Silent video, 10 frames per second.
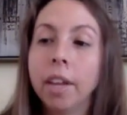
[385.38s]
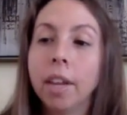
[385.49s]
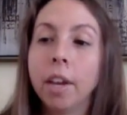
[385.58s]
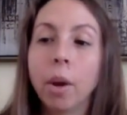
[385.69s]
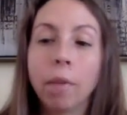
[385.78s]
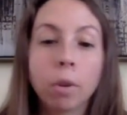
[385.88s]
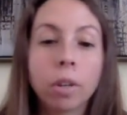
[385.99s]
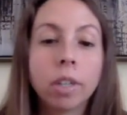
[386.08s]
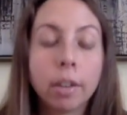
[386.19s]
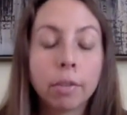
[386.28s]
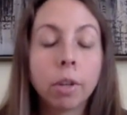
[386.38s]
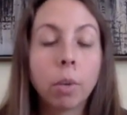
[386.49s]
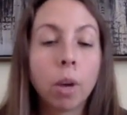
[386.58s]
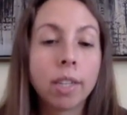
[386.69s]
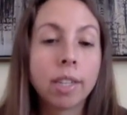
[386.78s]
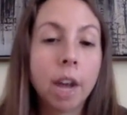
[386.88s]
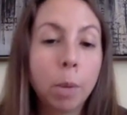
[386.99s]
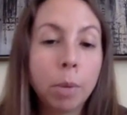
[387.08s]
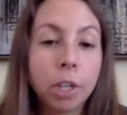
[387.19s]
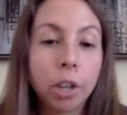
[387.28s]
Everyone definitely wants to
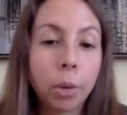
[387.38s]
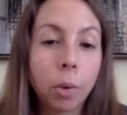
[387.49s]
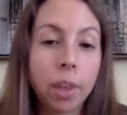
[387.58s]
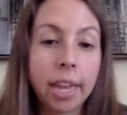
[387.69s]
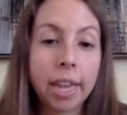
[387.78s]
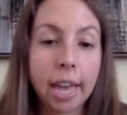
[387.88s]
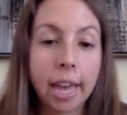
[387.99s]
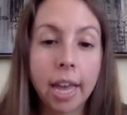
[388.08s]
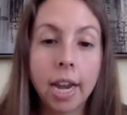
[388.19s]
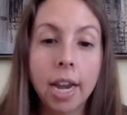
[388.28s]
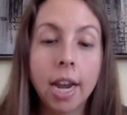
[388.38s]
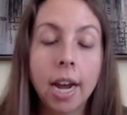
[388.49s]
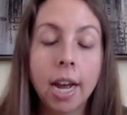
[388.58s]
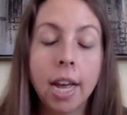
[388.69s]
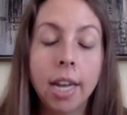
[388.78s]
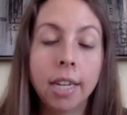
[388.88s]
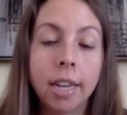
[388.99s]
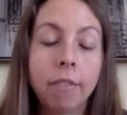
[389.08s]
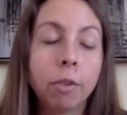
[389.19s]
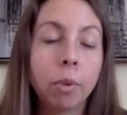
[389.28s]
help each other where they can, and
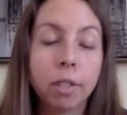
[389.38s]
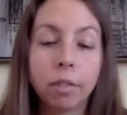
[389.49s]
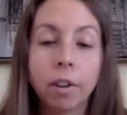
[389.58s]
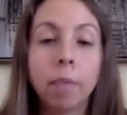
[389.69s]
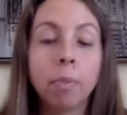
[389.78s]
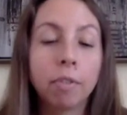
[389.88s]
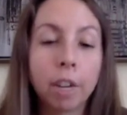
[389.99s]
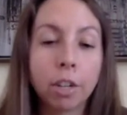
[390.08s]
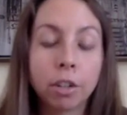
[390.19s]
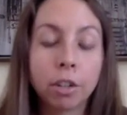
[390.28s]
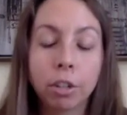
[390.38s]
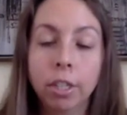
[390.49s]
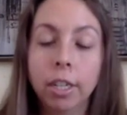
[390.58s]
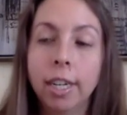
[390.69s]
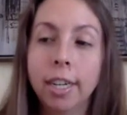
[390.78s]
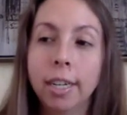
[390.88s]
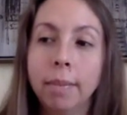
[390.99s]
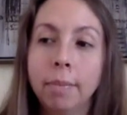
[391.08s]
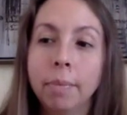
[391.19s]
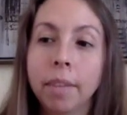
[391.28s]
everyone's very professional.
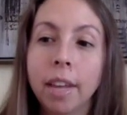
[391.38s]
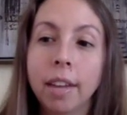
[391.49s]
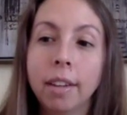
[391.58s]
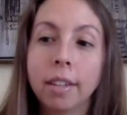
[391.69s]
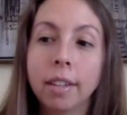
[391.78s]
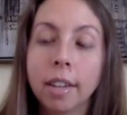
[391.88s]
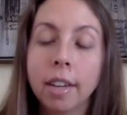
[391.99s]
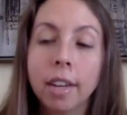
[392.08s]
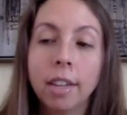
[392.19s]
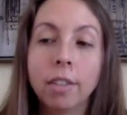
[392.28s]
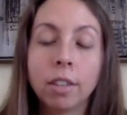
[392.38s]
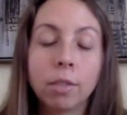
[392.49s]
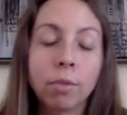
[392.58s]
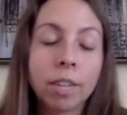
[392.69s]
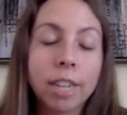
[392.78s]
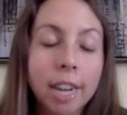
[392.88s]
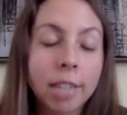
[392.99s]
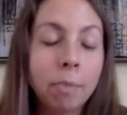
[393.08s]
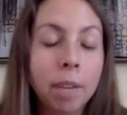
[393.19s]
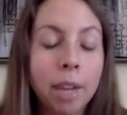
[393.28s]
And it's really
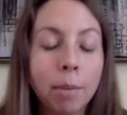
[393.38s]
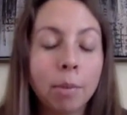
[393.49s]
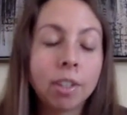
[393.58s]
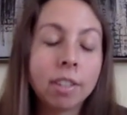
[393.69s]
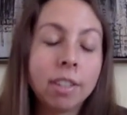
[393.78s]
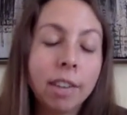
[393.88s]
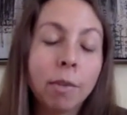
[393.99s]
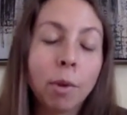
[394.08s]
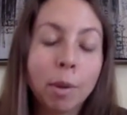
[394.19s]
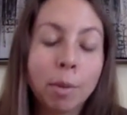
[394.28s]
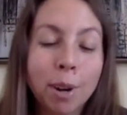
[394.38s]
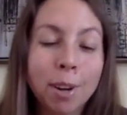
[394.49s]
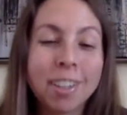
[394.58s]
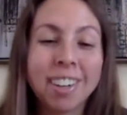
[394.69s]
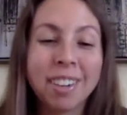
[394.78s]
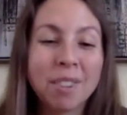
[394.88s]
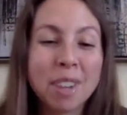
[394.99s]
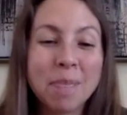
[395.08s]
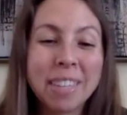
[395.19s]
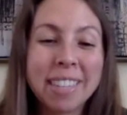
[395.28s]
nice being able to see everyone in person, and
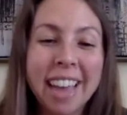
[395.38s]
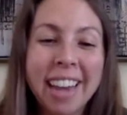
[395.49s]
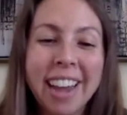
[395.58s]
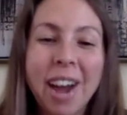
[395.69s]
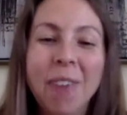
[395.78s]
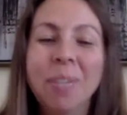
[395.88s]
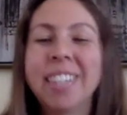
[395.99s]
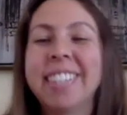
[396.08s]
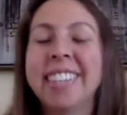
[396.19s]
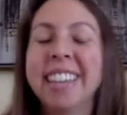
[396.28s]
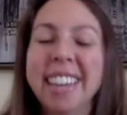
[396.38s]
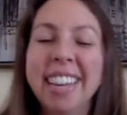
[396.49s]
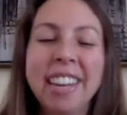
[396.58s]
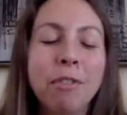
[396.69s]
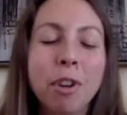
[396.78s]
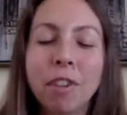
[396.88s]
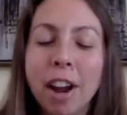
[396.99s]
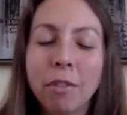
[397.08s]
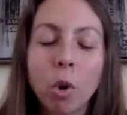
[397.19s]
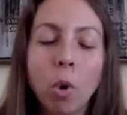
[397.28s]
really miss that now, because if you ever
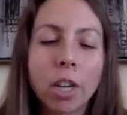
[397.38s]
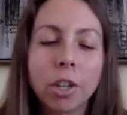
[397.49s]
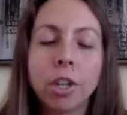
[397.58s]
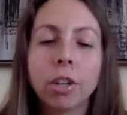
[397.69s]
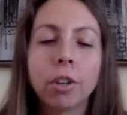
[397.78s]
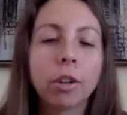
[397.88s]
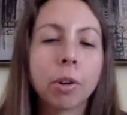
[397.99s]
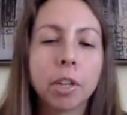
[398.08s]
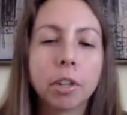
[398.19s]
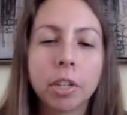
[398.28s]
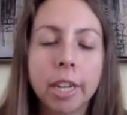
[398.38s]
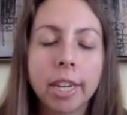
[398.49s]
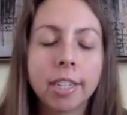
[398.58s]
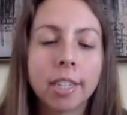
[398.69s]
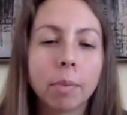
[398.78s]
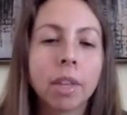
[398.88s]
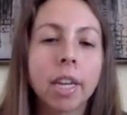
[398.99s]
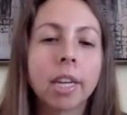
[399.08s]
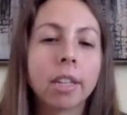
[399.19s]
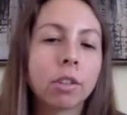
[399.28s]
have a question or don't understand
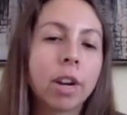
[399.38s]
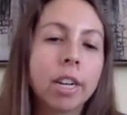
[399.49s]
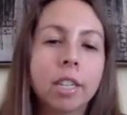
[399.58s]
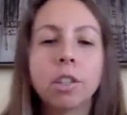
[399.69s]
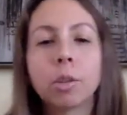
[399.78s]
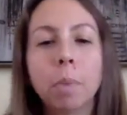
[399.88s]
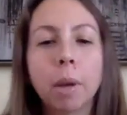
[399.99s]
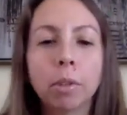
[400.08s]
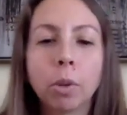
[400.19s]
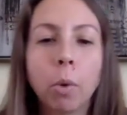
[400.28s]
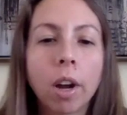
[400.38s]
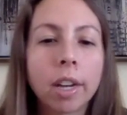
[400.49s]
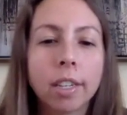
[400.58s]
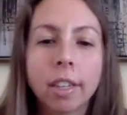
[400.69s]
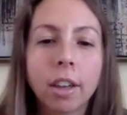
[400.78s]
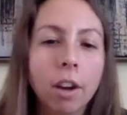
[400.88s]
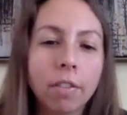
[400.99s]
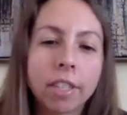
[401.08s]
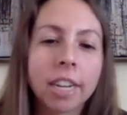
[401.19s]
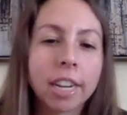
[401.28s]
something, it's great to just be able to walk into the
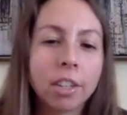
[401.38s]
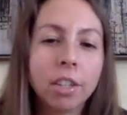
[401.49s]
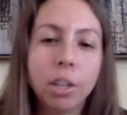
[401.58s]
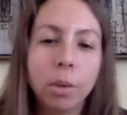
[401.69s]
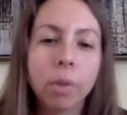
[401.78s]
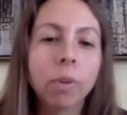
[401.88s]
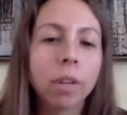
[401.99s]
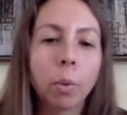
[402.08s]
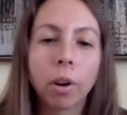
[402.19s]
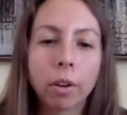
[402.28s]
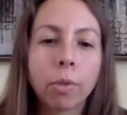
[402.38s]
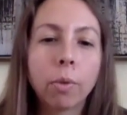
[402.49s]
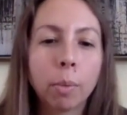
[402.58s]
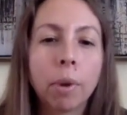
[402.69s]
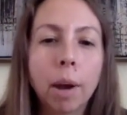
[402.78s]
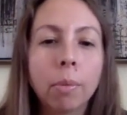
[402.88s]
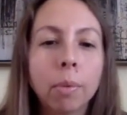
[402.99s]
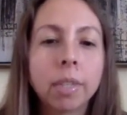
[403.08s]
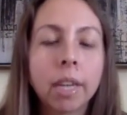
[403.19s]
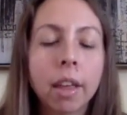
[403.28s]
office next to you and really work through a
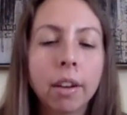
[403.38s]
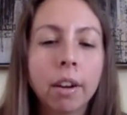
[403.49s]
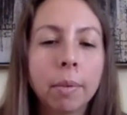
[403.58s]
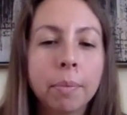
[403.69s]
problem together.